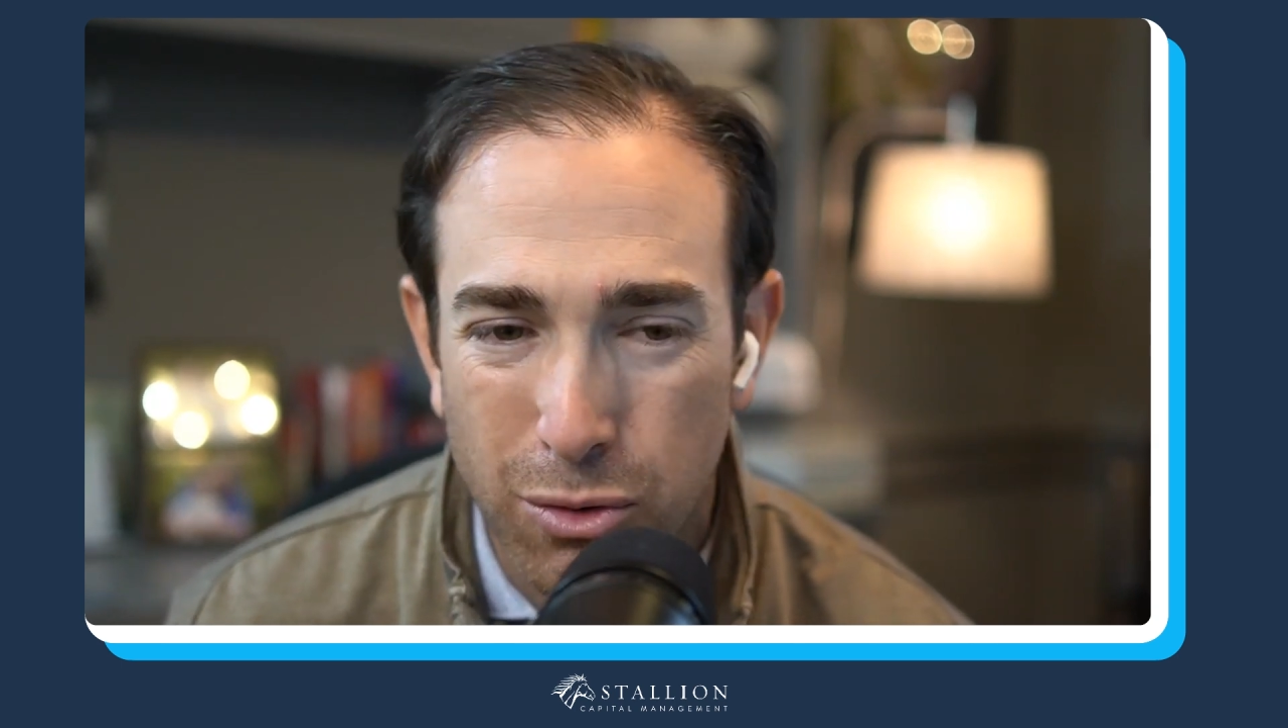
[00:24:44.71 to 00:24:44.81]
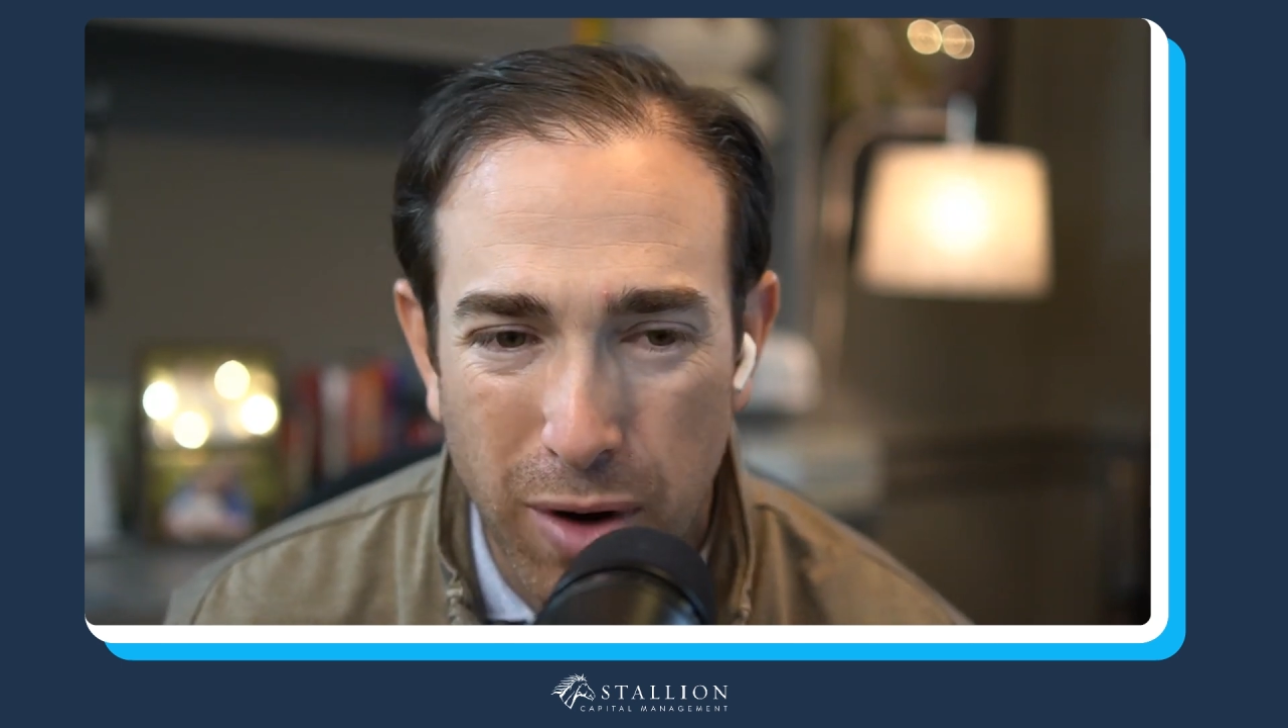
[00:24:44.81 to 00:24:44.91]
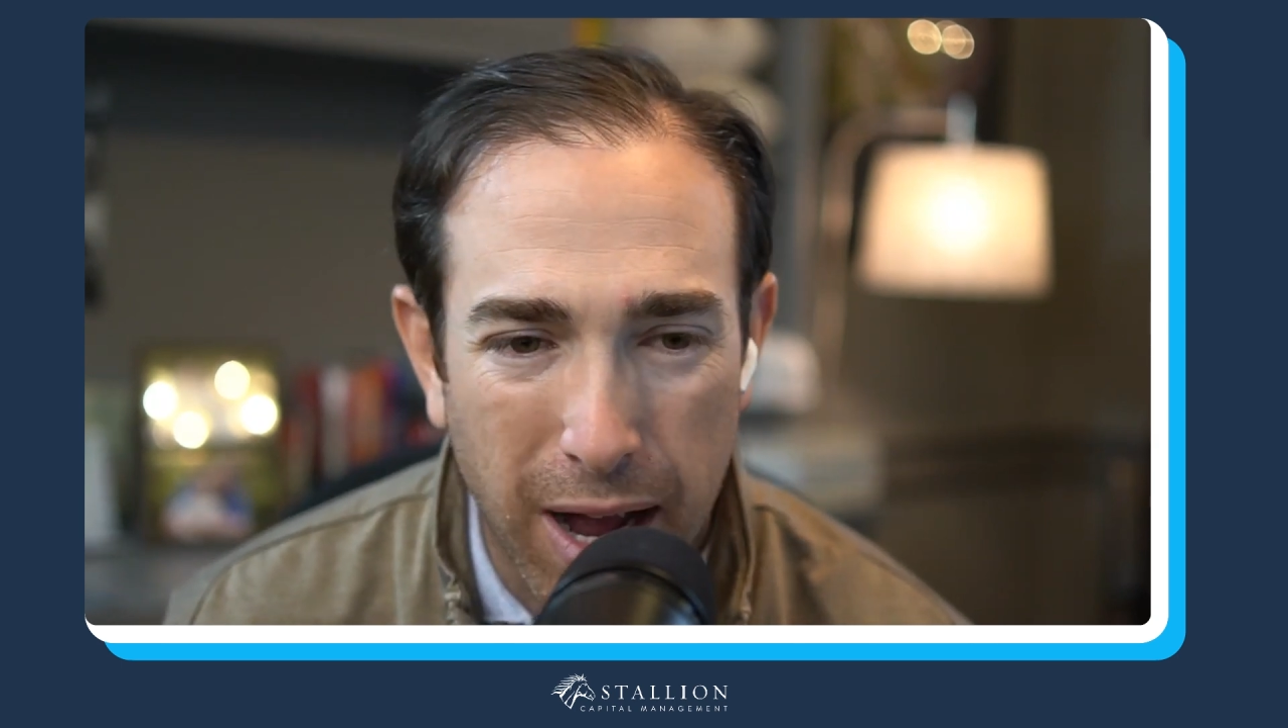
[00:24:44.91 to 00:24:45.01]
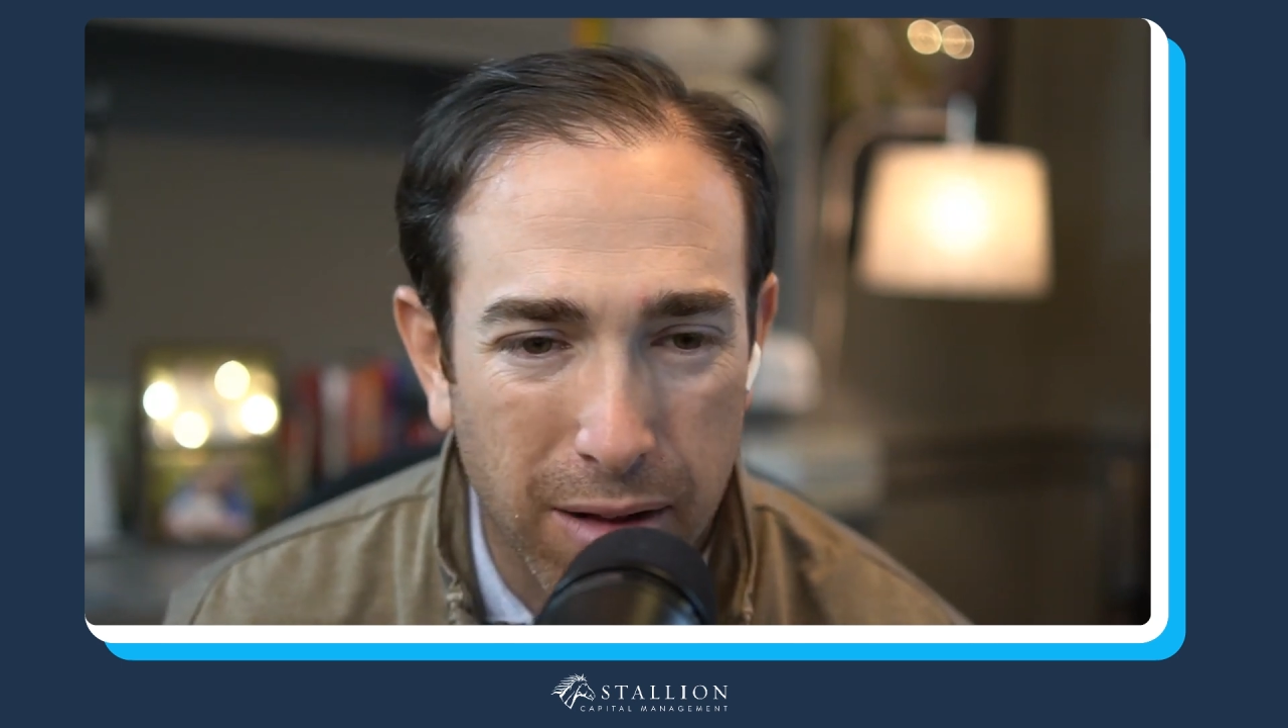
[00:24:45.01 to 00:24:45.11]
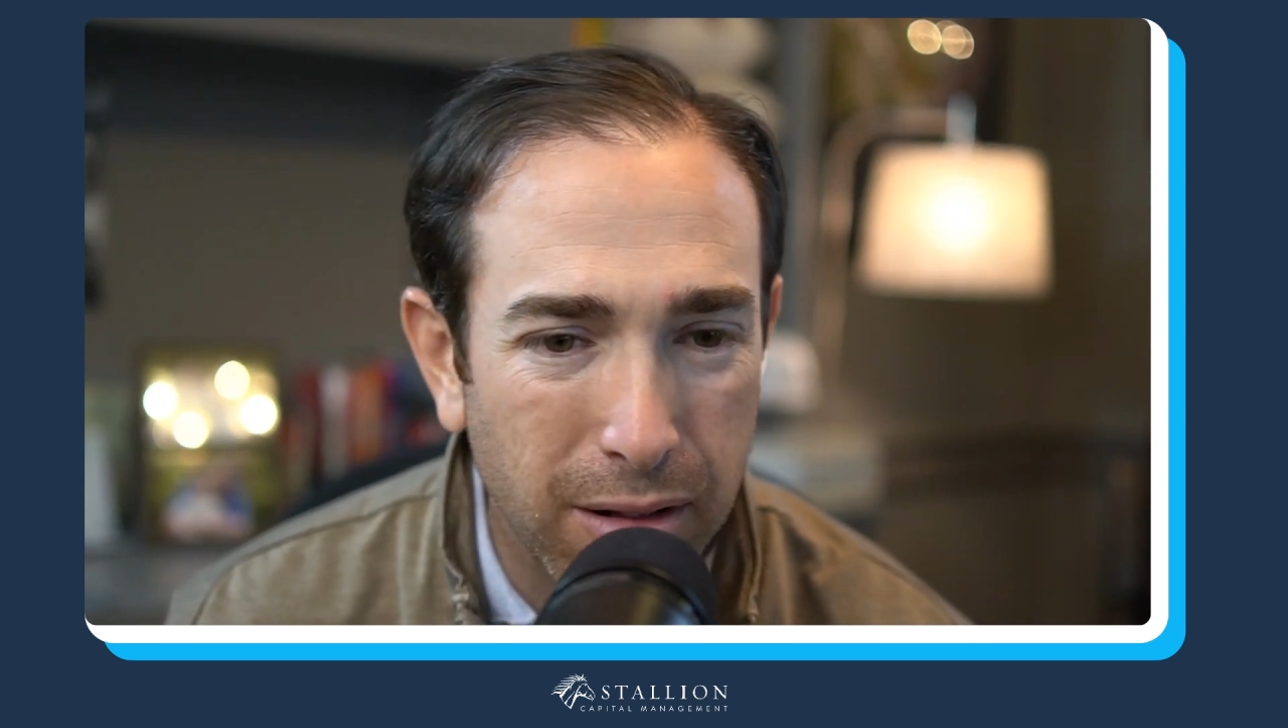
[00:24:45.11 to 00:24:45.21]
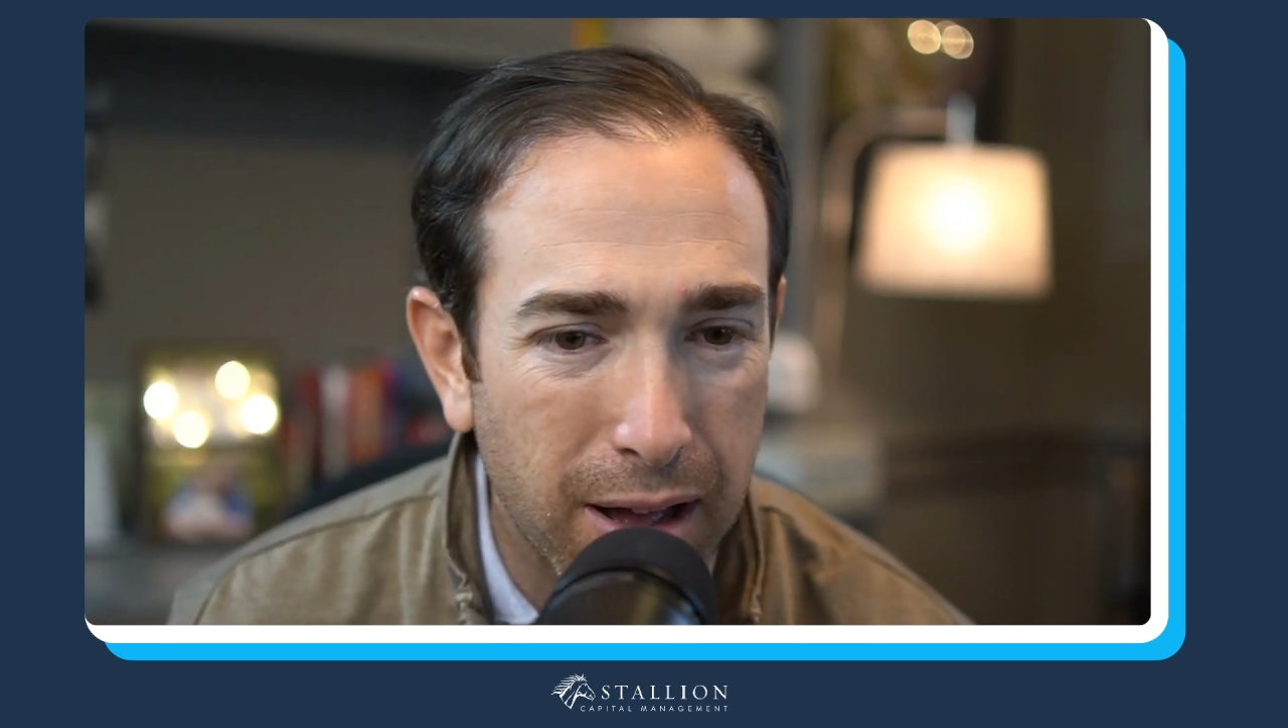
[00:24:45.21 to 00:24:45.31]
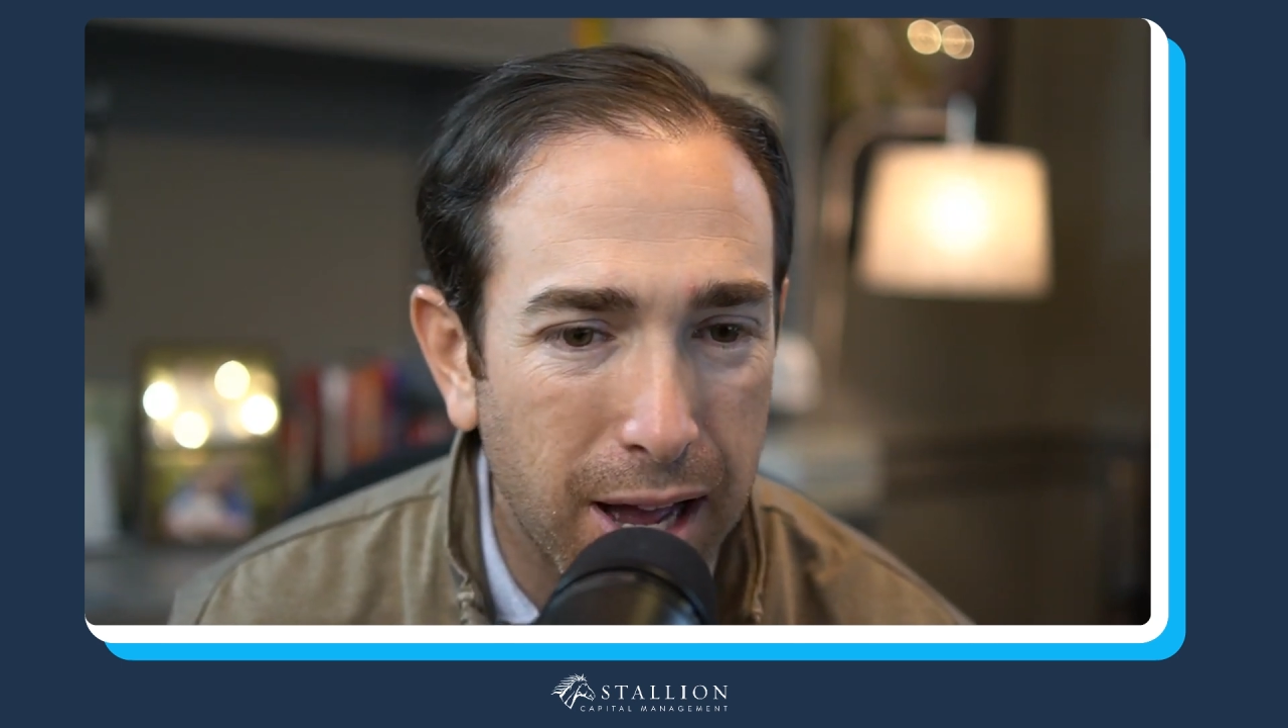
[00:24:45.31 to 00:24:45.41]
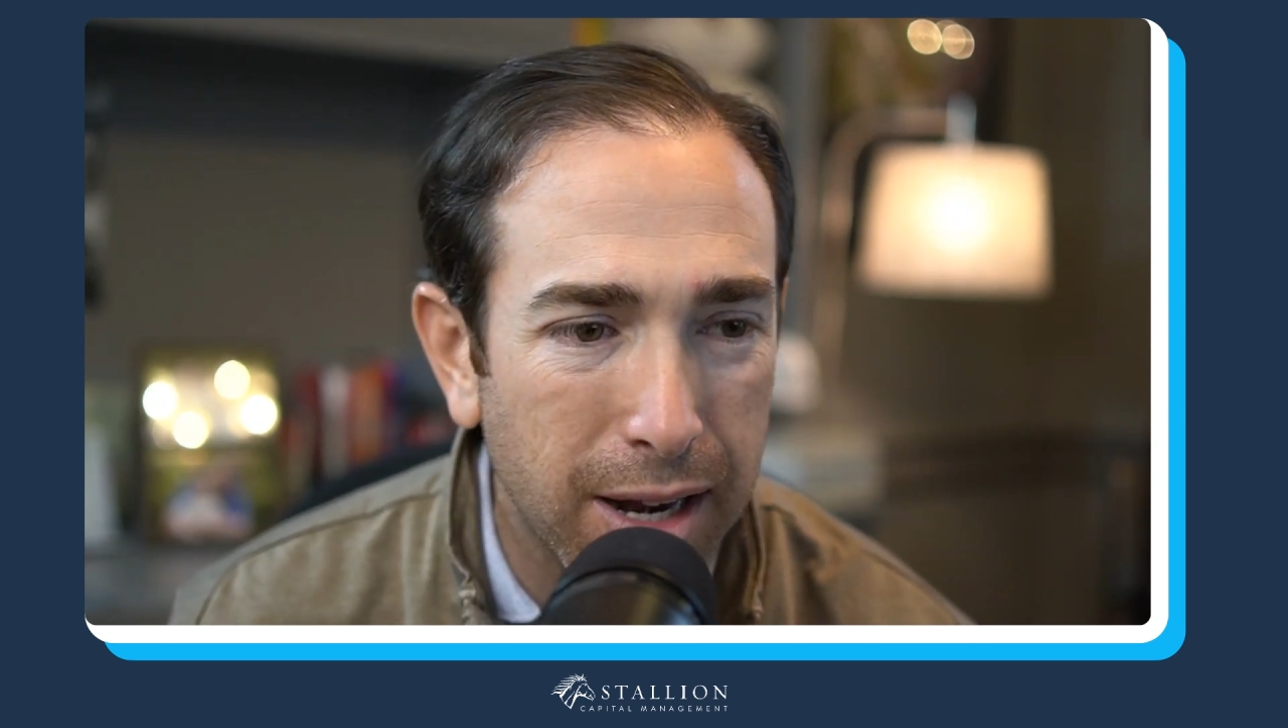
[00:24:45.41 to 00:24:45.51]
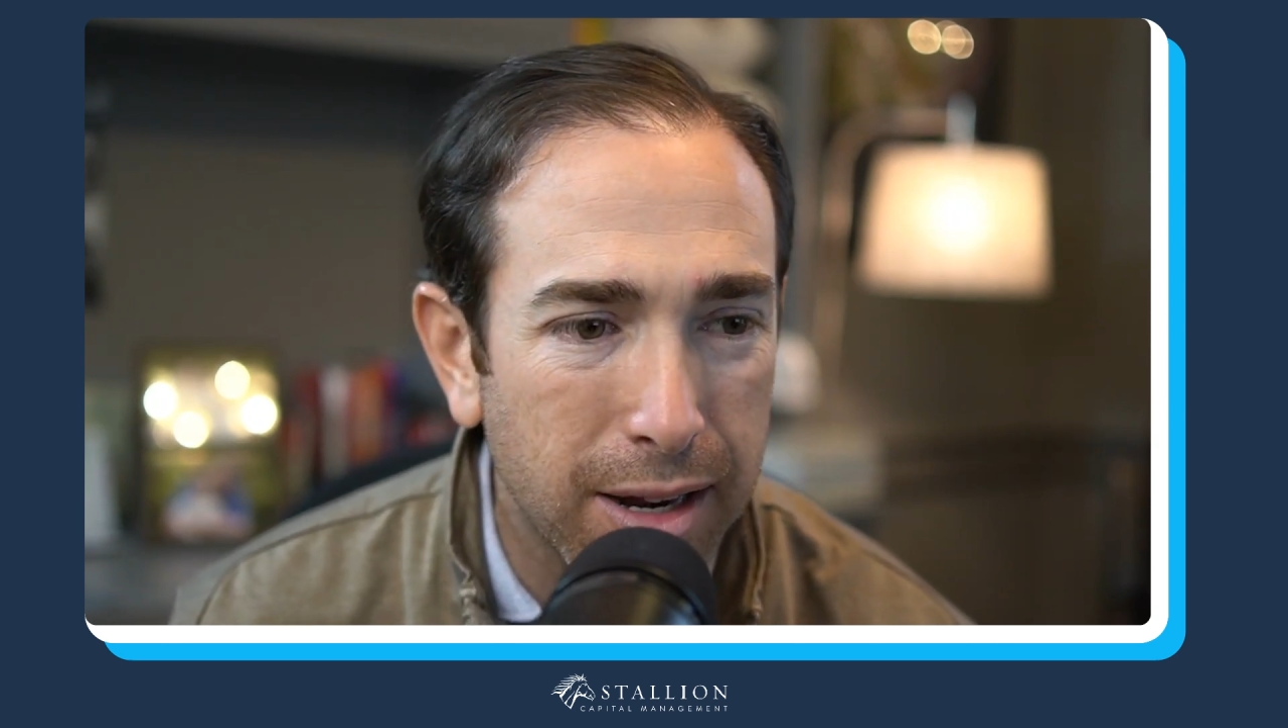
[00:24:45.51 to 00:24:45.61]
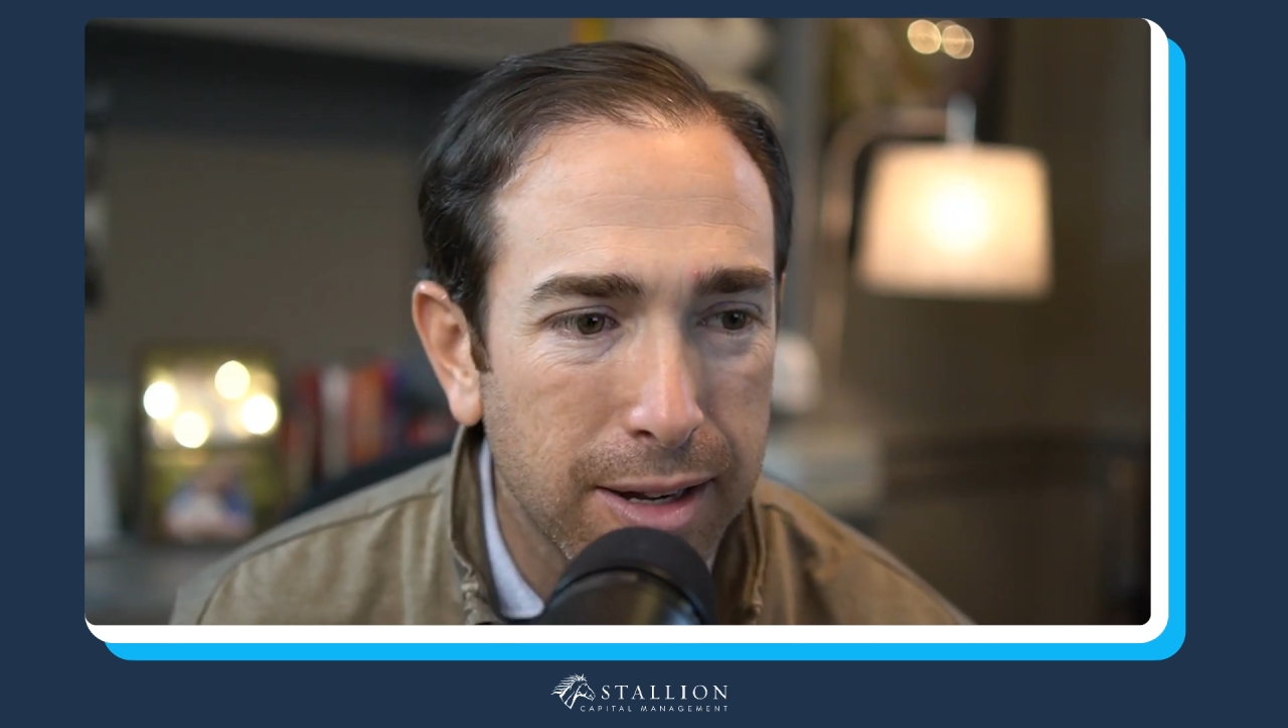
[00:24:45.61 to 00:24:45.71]
around a
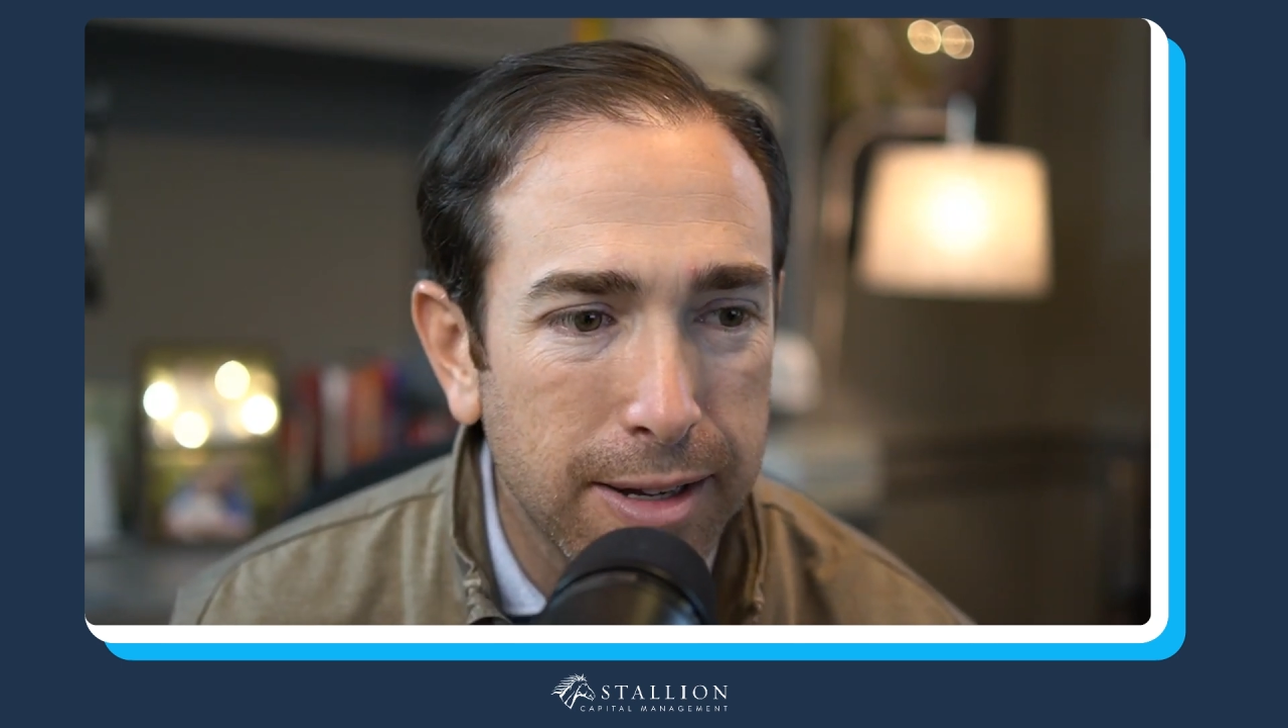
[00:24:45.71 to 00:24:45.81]
lot.